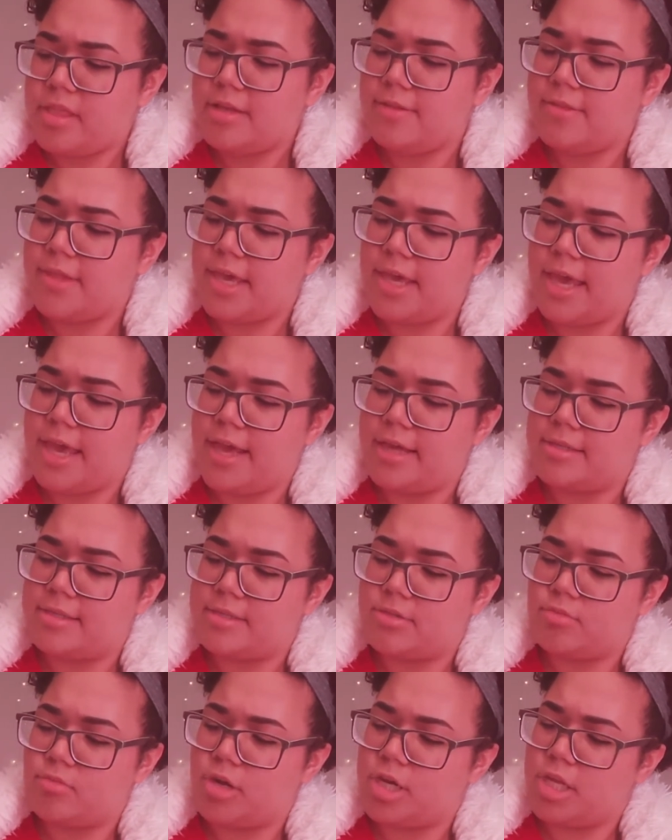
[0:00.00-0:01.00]
They
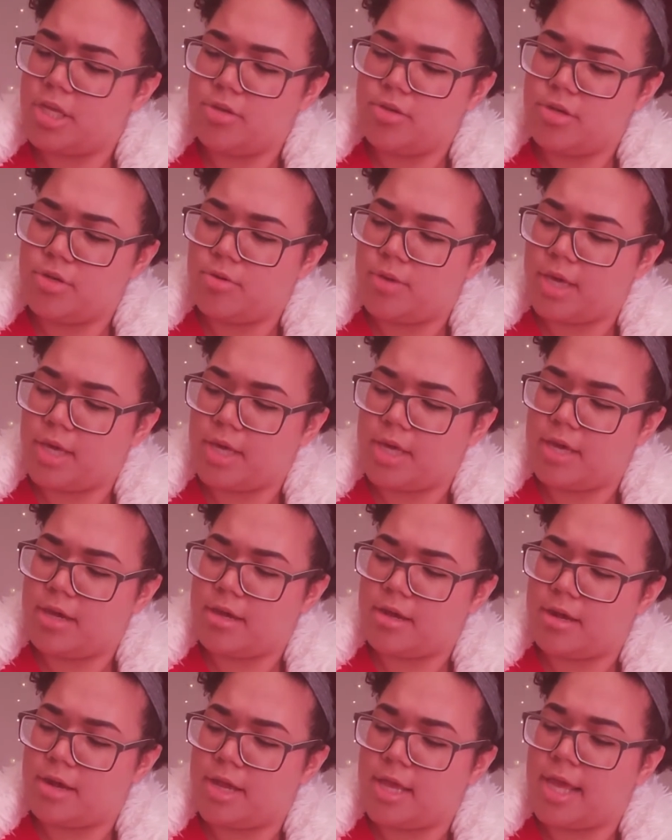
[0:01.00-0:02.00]
asked, "What are you doing
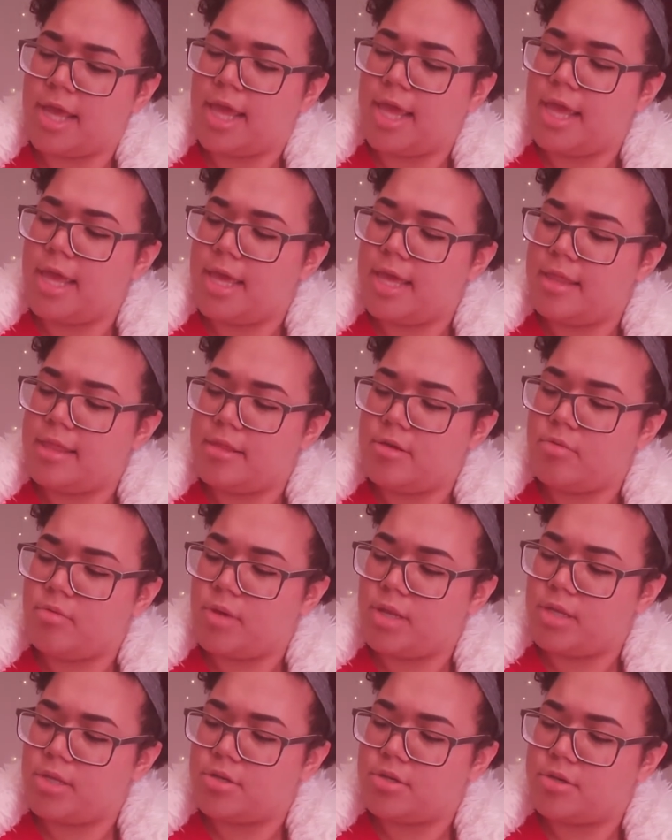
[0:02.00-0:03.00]
here in the
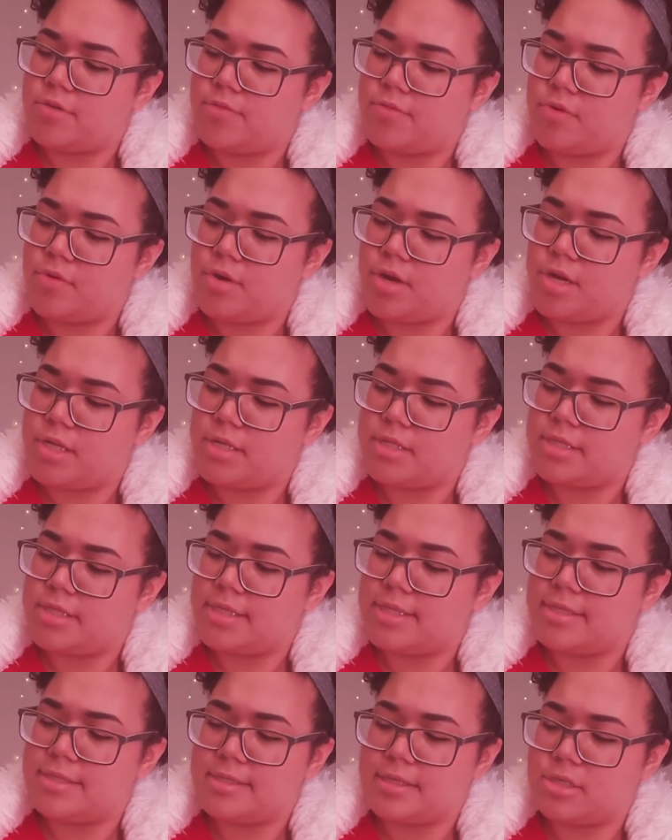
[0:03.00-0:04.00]
winter forest
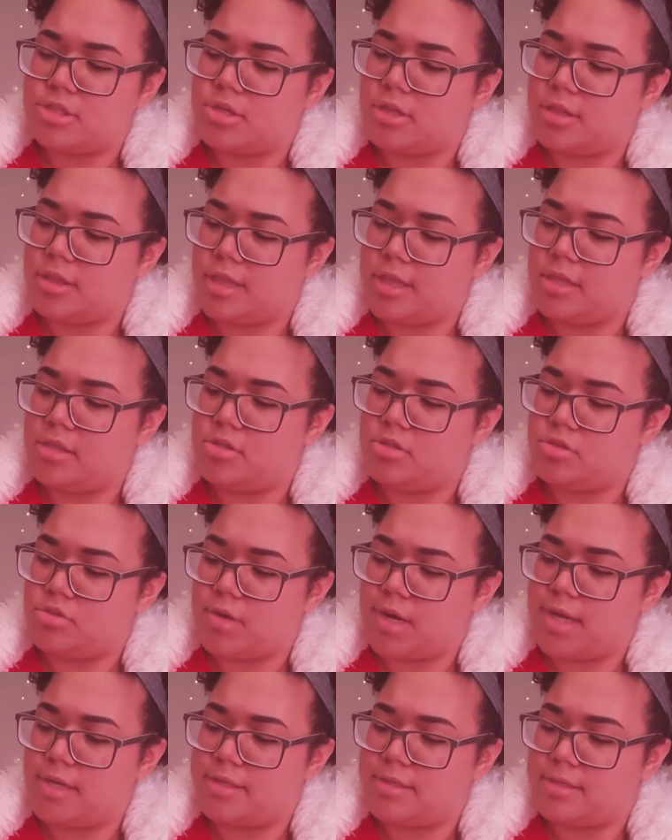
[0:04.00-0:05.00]
in such a thin
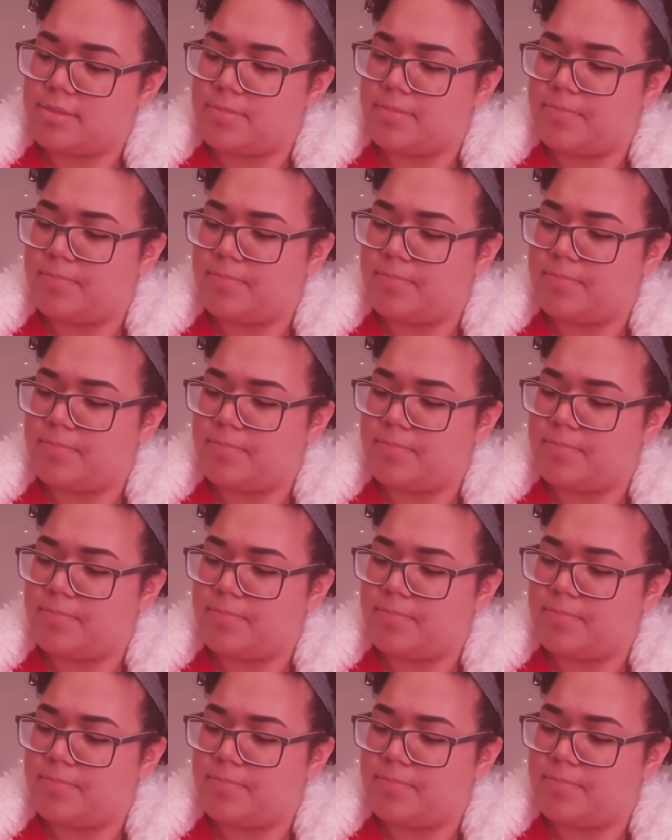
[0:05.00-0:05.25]
dress?"